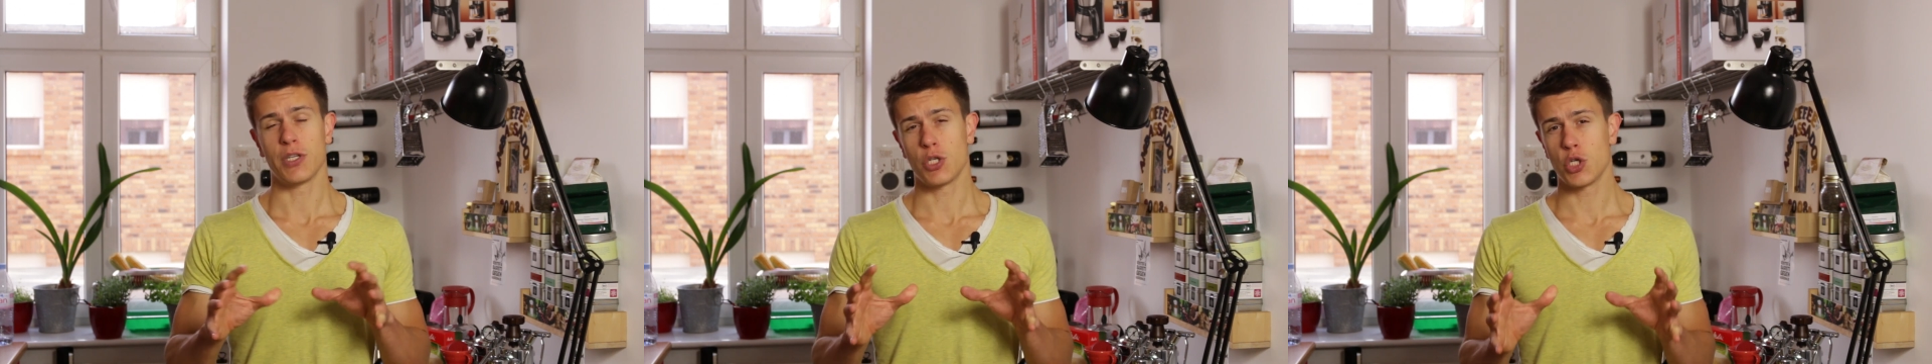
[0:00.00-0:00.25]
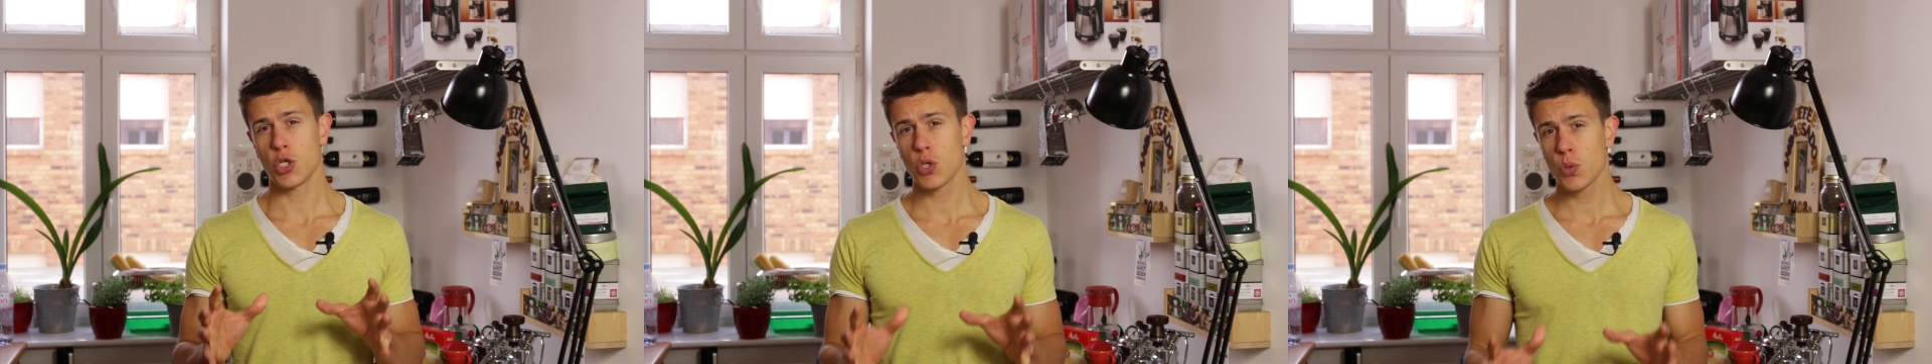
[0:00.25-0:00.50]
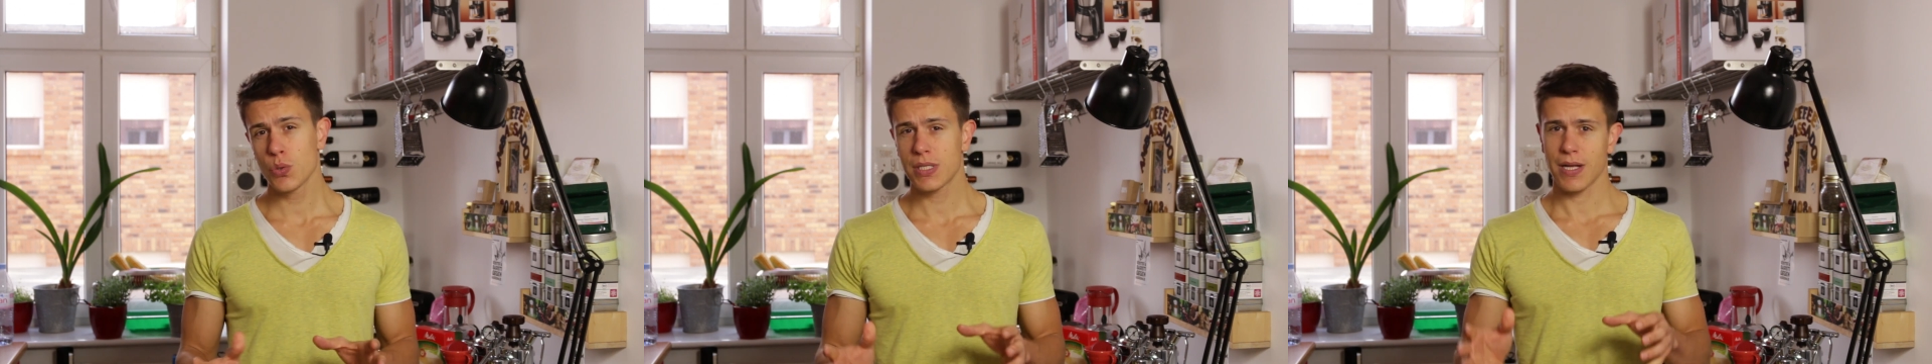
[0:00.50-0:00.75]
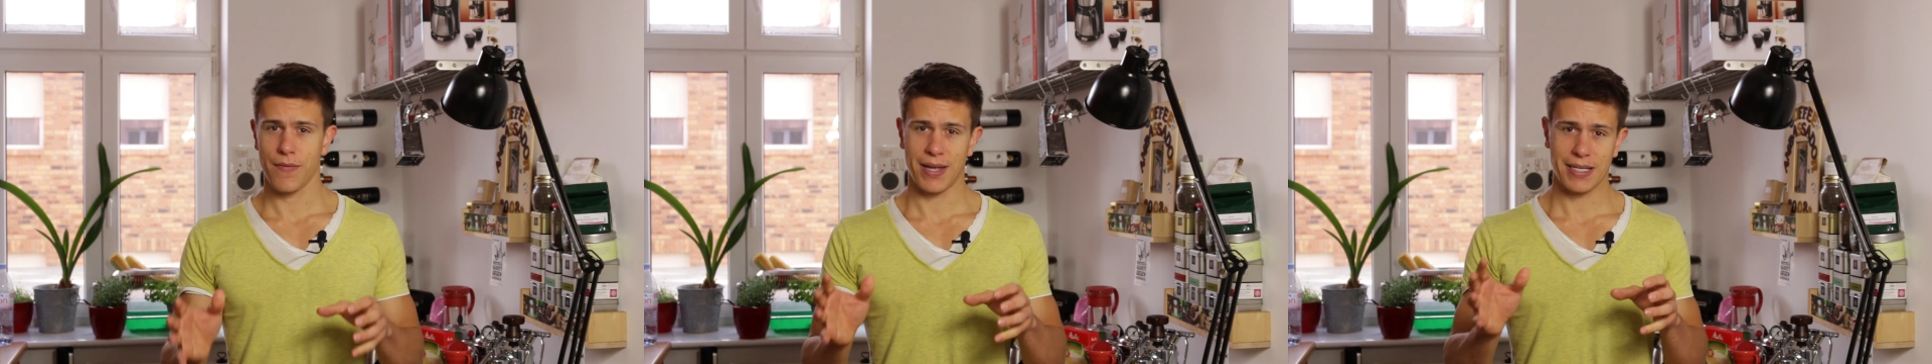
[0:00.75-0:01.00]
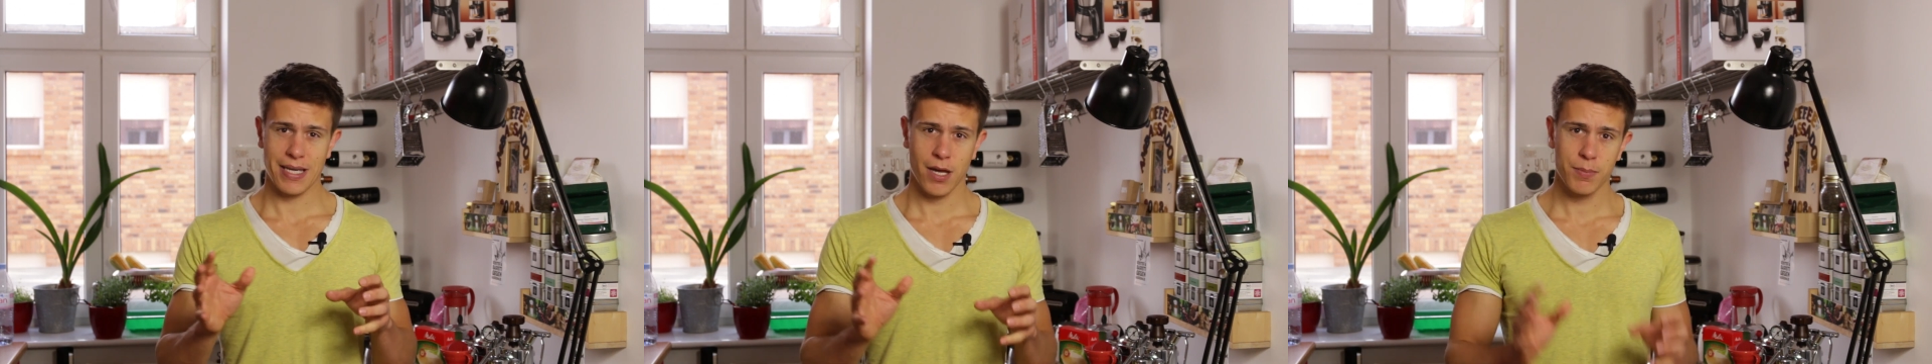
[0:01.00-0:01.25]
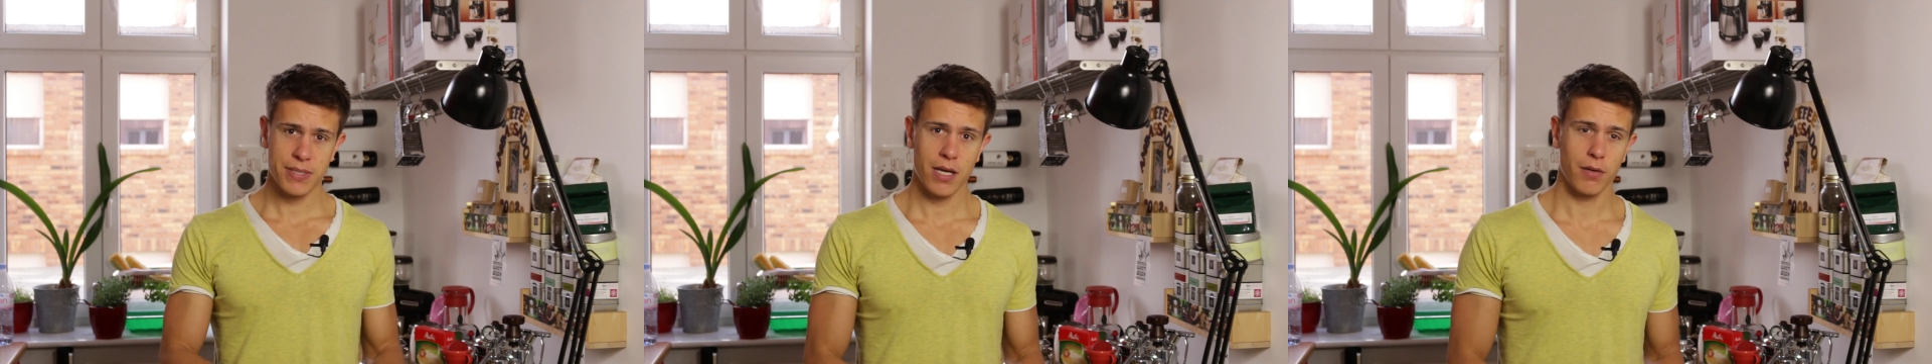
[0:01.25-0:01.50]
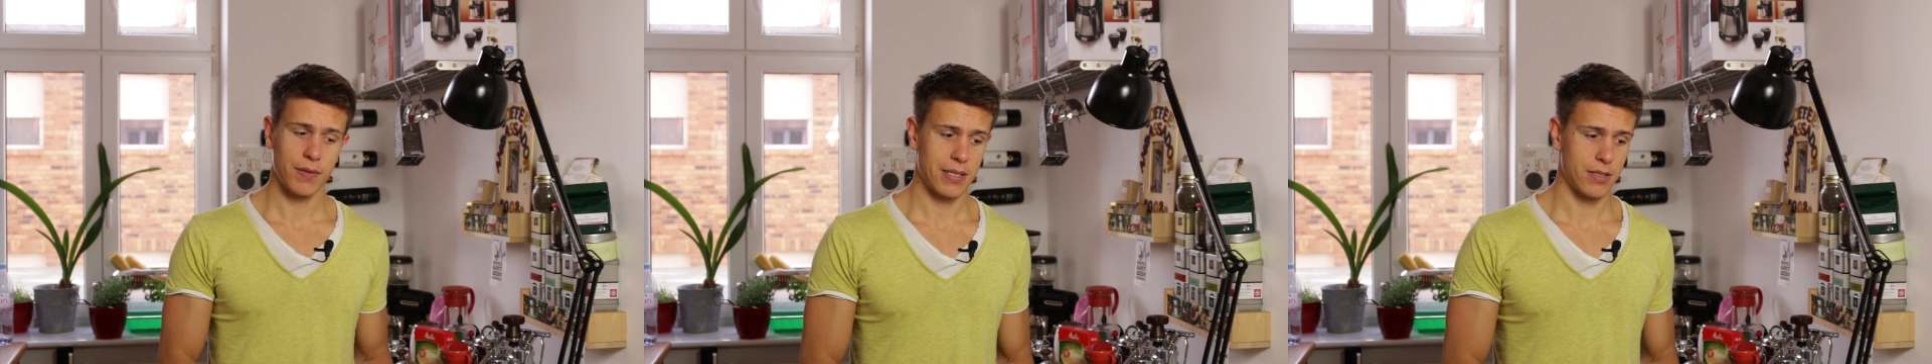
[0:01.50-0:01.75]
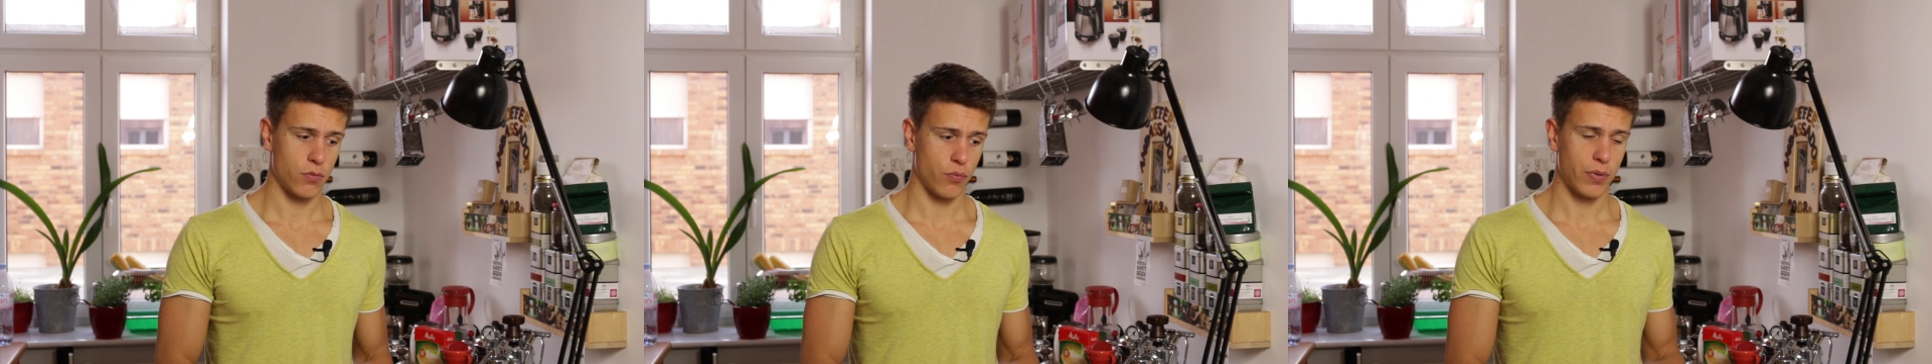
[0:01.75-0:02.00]
the juice that comes out of it
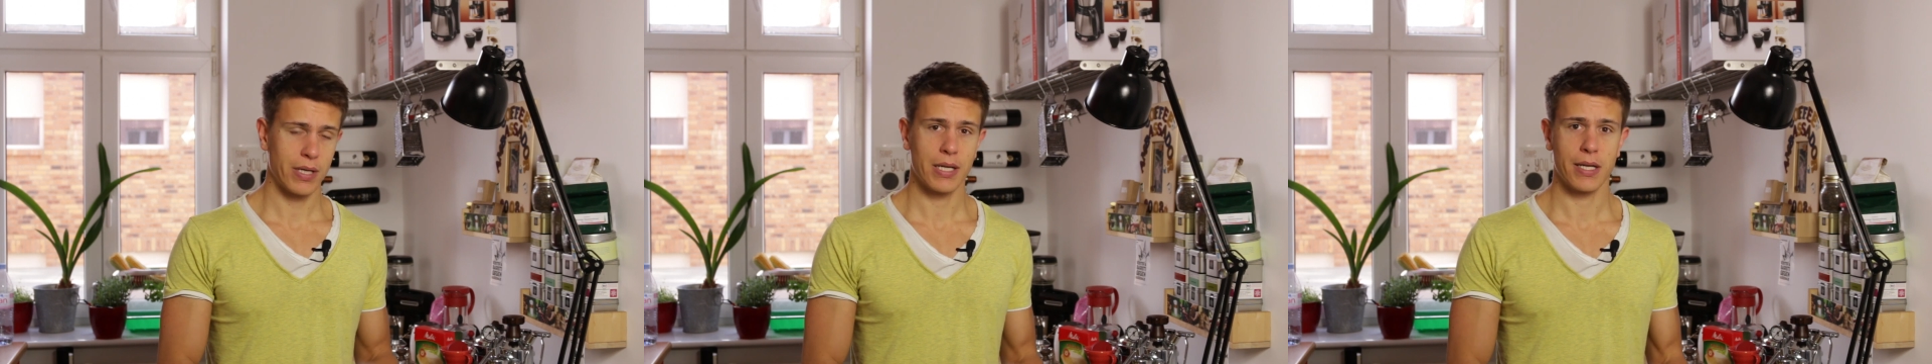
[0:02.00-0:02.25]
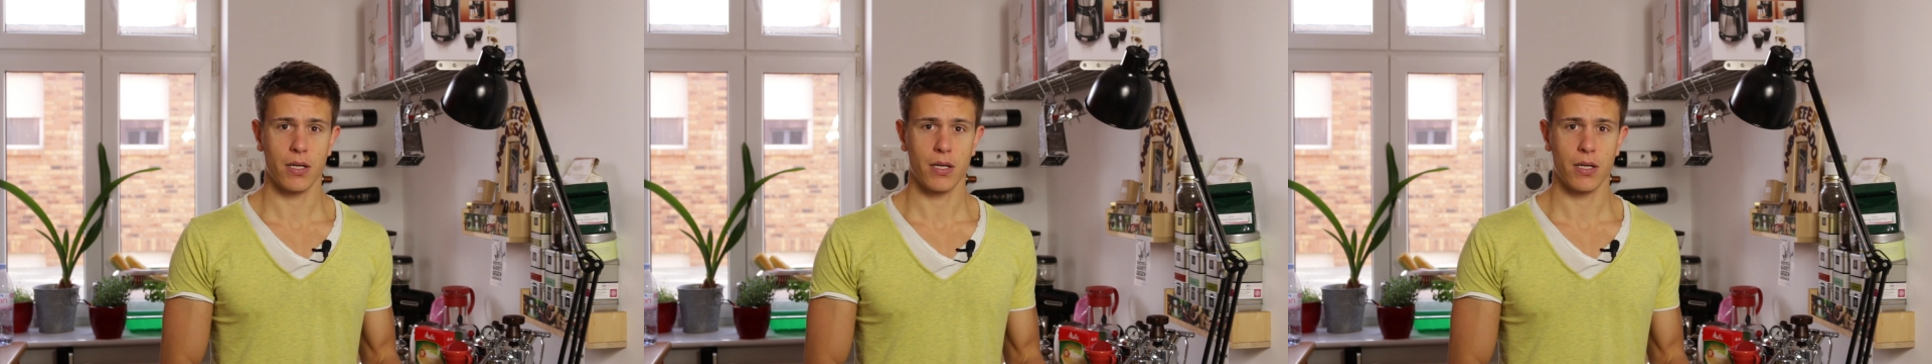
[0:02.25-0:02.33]
is really